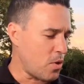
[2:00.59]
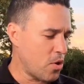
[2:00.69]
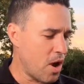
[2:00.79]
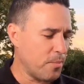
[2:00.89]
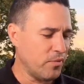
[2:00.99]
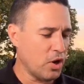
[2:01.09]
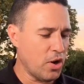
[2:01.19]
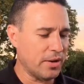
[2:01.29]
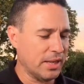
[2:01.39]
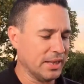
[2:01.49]
All right, moving
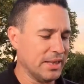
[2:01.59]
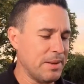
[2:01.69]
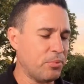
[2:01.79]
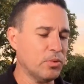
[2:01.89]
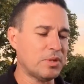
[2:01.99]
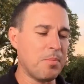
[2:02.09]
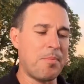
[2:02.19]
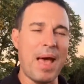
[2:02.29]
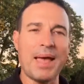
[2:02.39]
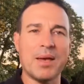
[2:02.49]
on. Liberals
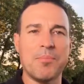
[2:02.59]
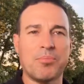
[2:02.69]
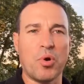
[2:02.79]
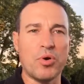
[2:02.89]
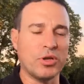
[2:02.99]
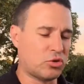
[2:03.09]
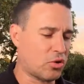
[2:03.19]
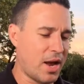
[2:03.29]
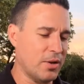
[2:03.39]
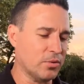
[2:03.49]
back broker
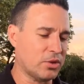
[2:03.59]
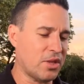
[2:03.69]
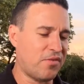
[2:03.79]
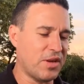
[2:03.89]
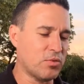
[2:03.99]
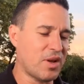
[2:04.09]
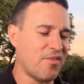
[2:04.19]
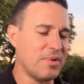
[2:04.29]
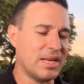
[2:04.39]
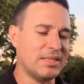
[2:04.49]
trails. So the federal
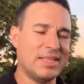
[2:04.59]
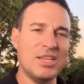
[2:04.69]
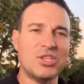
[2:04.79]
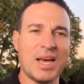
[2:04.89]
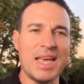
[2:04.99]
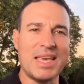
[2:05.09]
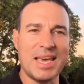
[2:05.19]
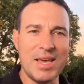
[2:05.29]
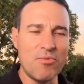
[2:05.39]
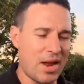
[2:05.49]
government has ditched a
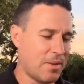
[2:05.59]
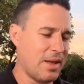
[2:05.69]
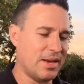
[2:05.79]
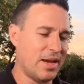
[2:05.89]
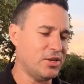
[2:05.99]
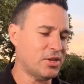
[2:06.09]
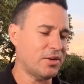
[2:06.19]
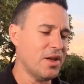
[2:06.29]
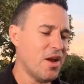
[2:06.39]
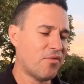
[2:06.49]
key
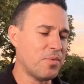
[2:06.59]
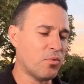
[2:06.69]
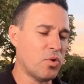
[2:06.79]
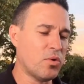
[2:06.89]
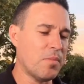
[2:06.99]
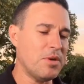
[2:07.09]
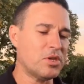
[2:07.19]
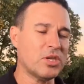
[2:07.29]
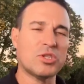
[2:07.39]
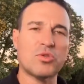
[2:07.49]
recommendation from the Royal
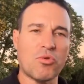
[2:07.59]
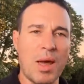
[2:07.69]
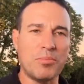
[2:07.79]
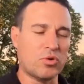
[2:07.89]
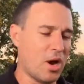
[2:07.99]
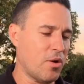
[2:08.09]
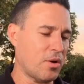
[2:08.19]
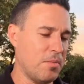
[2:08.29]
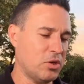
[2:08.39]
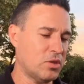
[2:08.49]
Commission to scrap trail
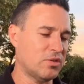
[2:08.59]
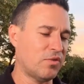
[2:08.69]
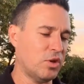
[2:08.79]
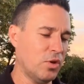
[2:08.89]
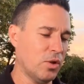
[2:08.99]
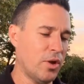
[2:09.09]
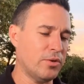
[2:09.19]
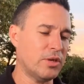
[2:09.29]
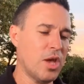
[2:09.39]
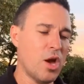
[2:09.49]
commissions for new
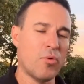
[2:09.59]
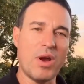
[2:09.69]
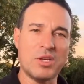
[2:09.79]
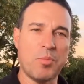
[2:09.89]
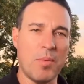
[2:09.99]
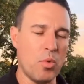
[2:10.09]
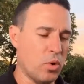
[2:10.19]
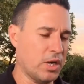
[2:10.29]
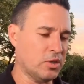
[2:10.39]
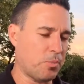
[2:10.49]
loans arranged by
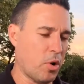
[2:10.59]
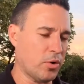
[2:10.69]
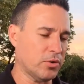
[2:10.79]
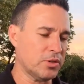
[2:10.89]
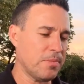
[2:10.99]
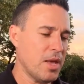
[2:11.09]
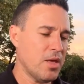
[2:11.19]
mortgage brokers.